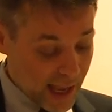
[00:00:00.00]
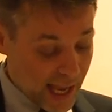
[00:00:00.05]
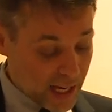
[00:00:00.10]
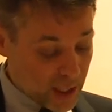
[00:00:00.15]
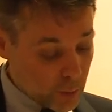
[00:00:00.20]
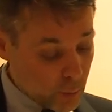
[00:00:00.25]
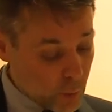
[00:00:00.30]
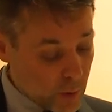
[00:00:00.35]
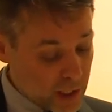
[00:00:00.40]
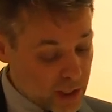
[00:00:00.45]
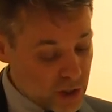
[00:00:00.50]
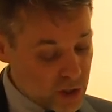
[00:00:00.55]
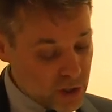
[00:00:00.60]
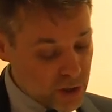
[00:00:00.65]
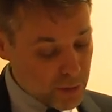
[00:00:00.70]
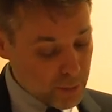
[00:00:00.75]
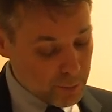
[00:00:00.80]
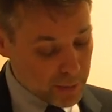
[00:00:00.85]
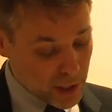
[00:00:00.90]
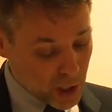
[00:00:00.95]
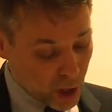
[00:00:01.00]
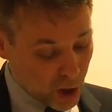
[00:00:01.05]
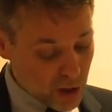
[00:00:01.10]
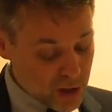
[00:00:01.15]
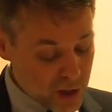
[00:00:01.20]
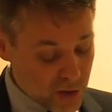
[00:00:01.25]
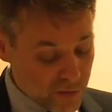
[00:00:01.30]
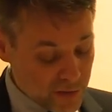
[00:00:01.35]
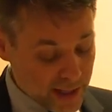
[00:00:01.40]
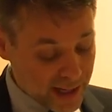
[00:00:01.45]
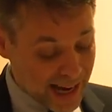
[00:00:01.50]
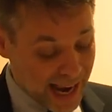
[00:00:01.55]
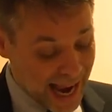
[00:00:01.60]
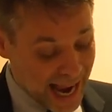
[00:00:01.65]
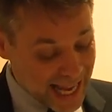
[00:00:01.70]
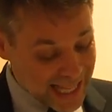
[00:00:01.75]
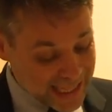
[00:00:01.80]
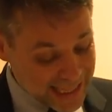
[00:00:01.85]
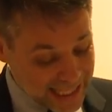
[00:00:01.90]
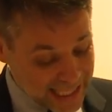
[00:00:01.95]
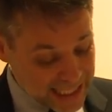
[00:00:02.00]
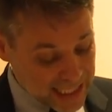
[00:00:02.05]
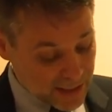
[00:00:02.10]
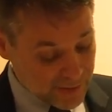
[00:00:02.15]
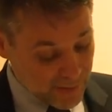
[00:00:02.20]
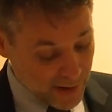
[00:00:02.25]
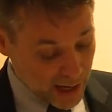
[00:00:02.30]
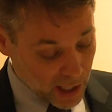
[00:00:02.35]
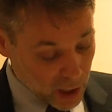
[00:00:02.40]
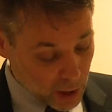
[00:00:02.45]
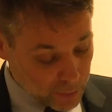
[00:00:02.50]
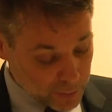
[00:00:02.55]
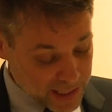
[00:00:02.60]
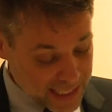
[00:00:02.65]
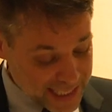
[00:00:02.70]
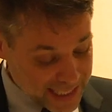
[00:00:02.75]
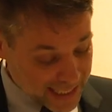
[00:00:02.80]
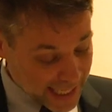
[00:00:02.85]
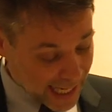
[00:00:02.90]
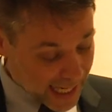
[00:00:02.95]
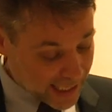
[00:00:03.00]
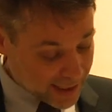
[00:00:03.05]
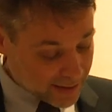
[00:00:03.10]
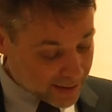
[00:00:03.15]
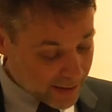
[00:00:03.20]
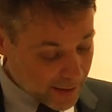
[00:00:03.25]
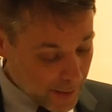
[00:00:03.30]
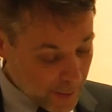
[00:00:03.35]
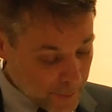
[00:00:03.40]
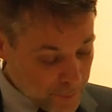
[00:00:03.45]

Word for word: and which, because of their underdeveloped state,